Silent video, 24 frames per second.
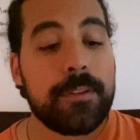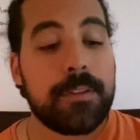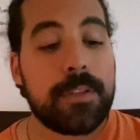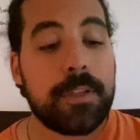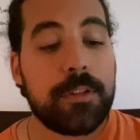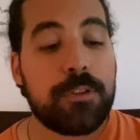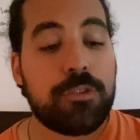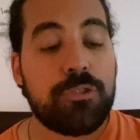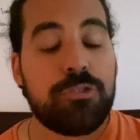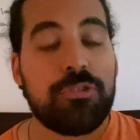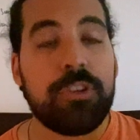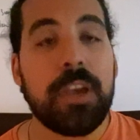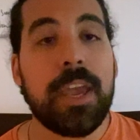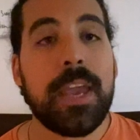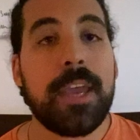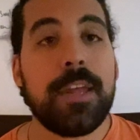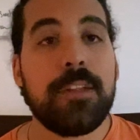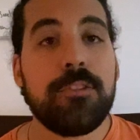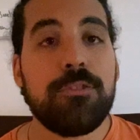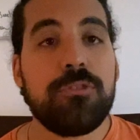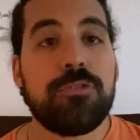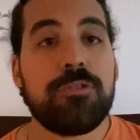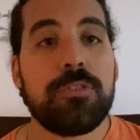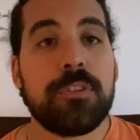To
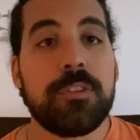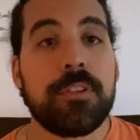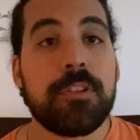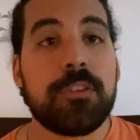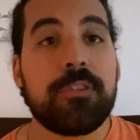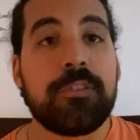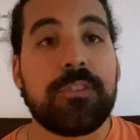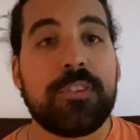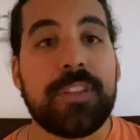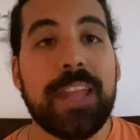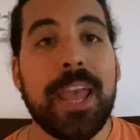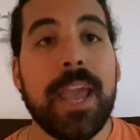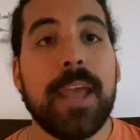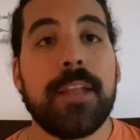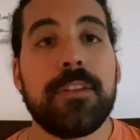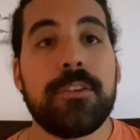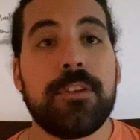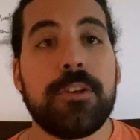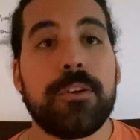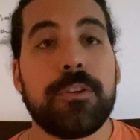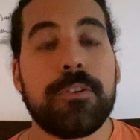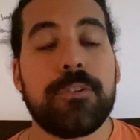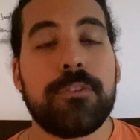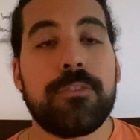change the
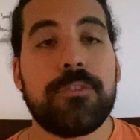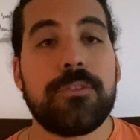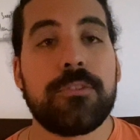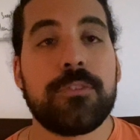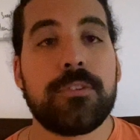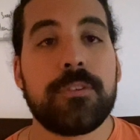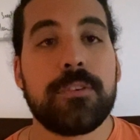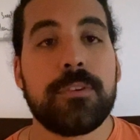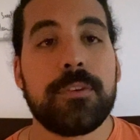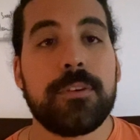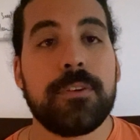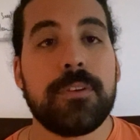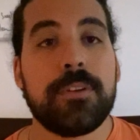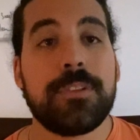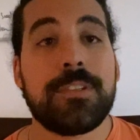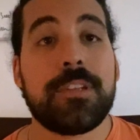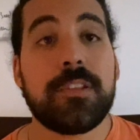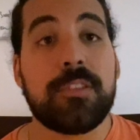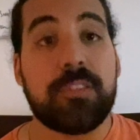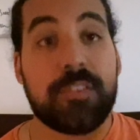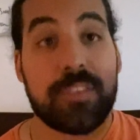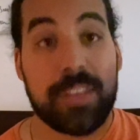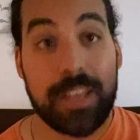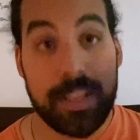standards,
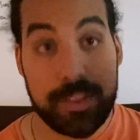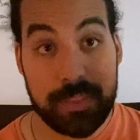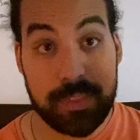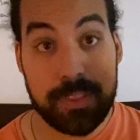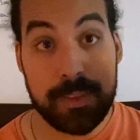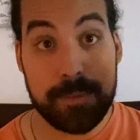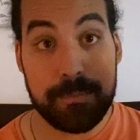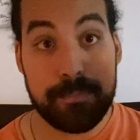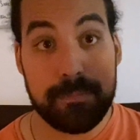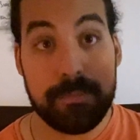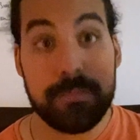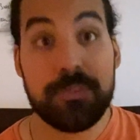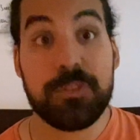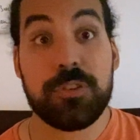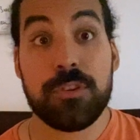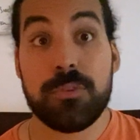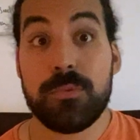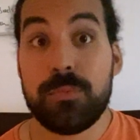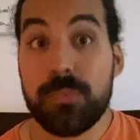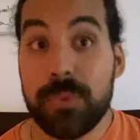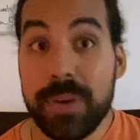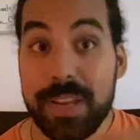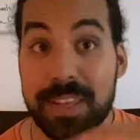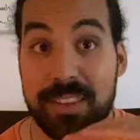to set them, to
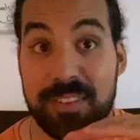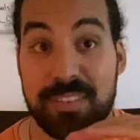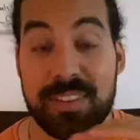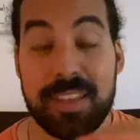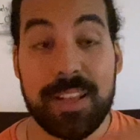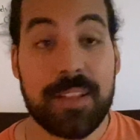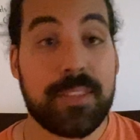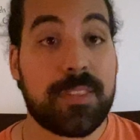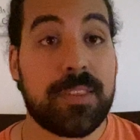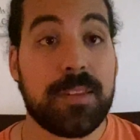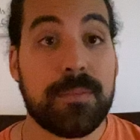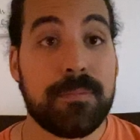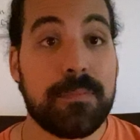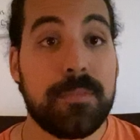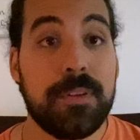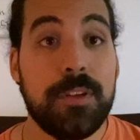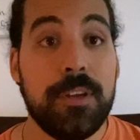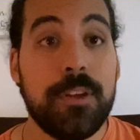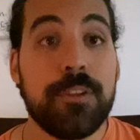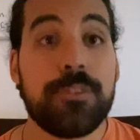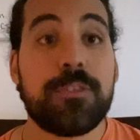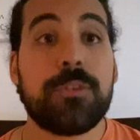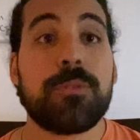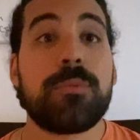reset them,
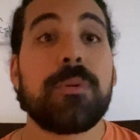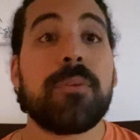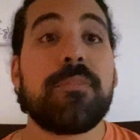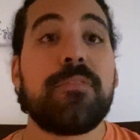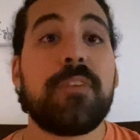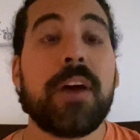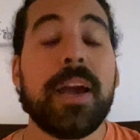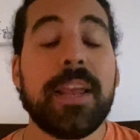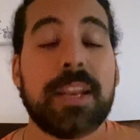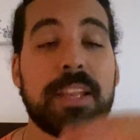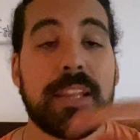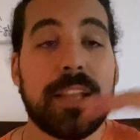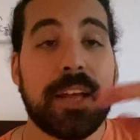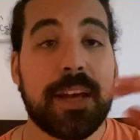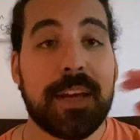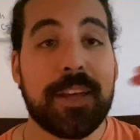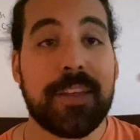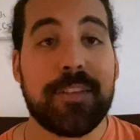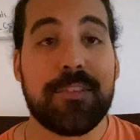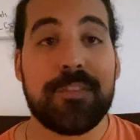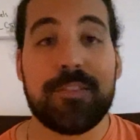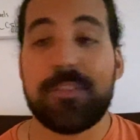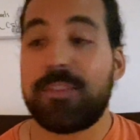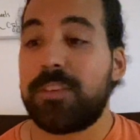to
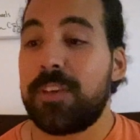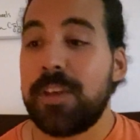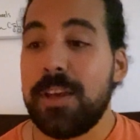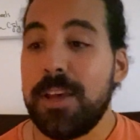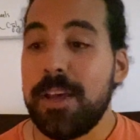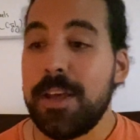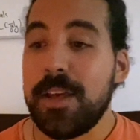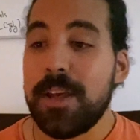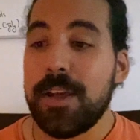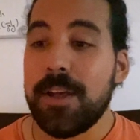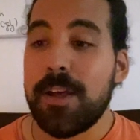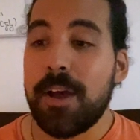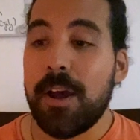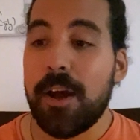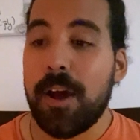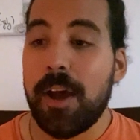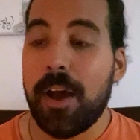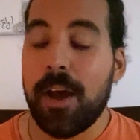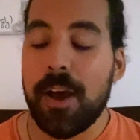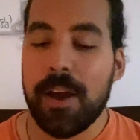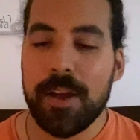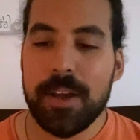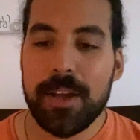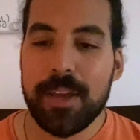revitalize
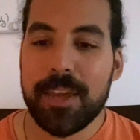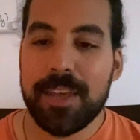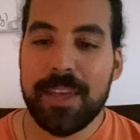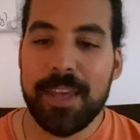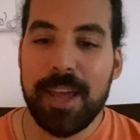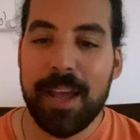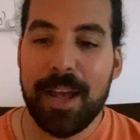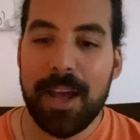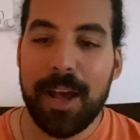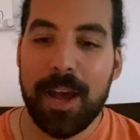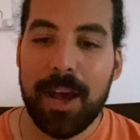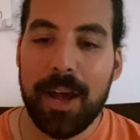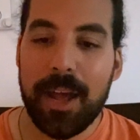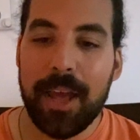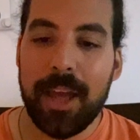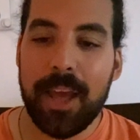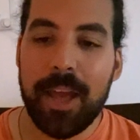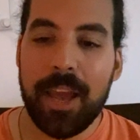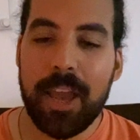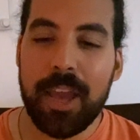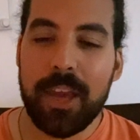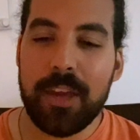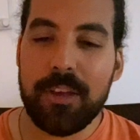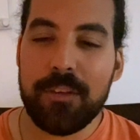a,
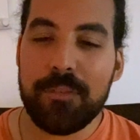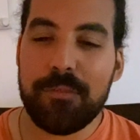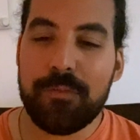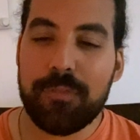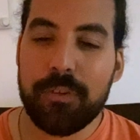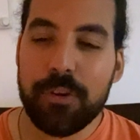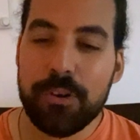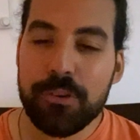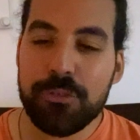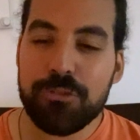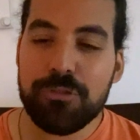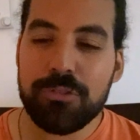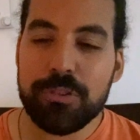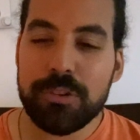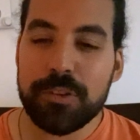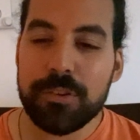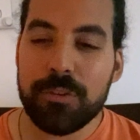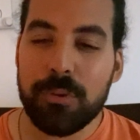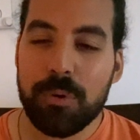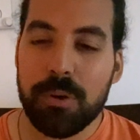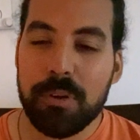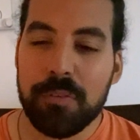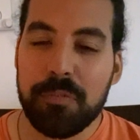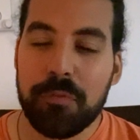a
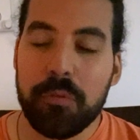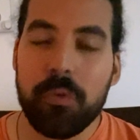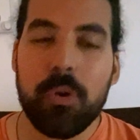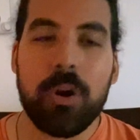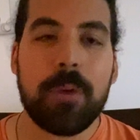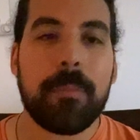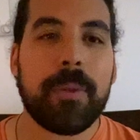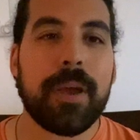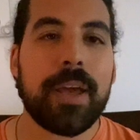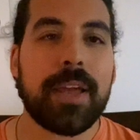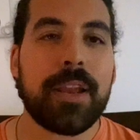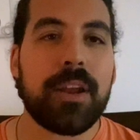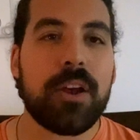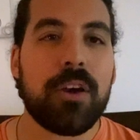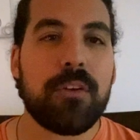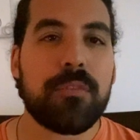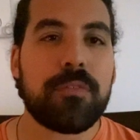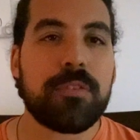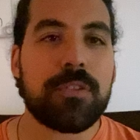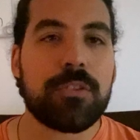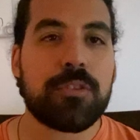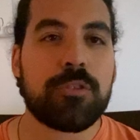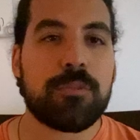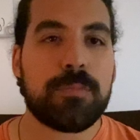version or a format of
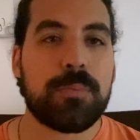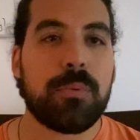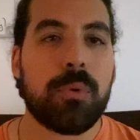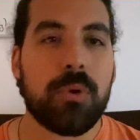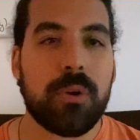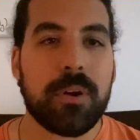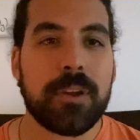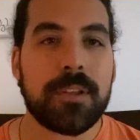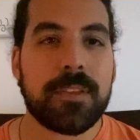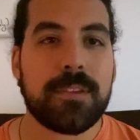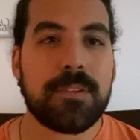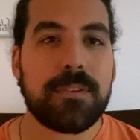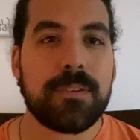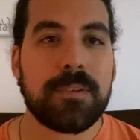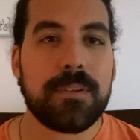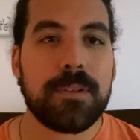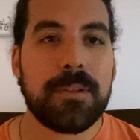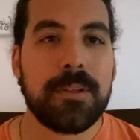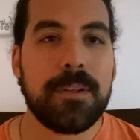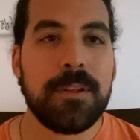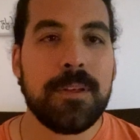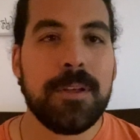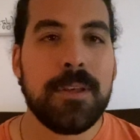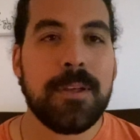the sport
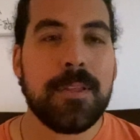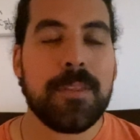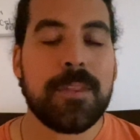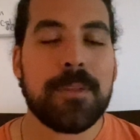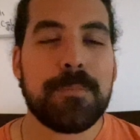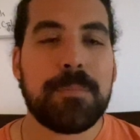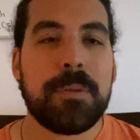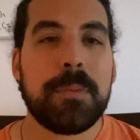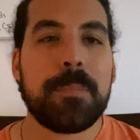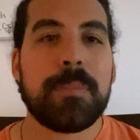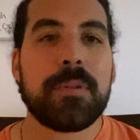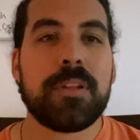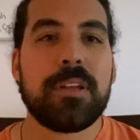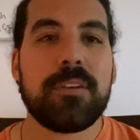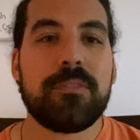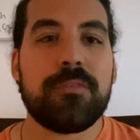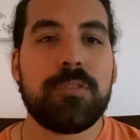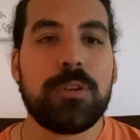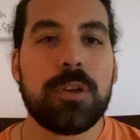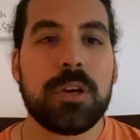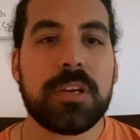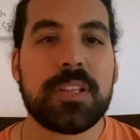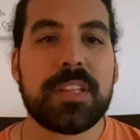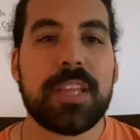that people have
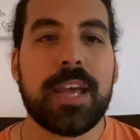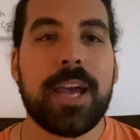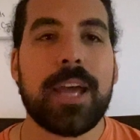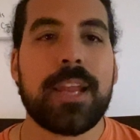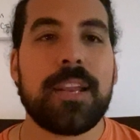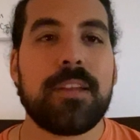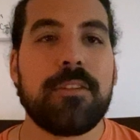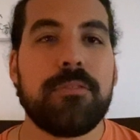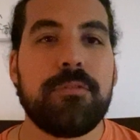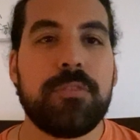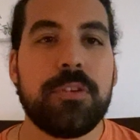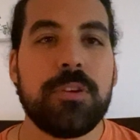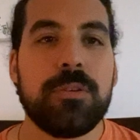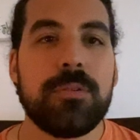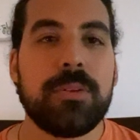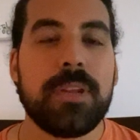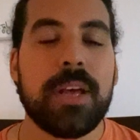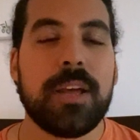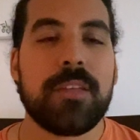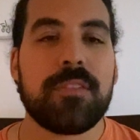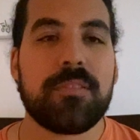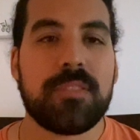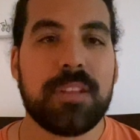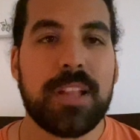looked at and viewed
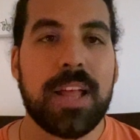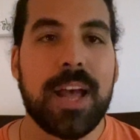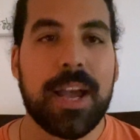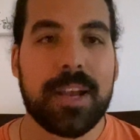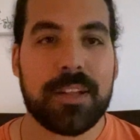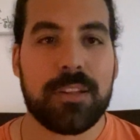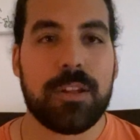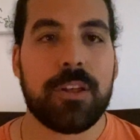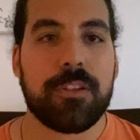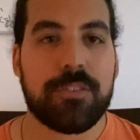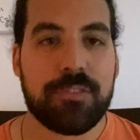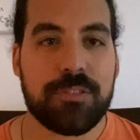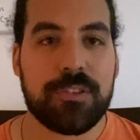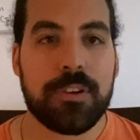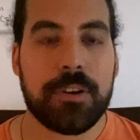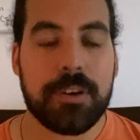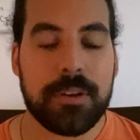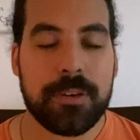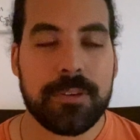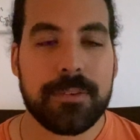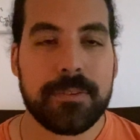as lackluster.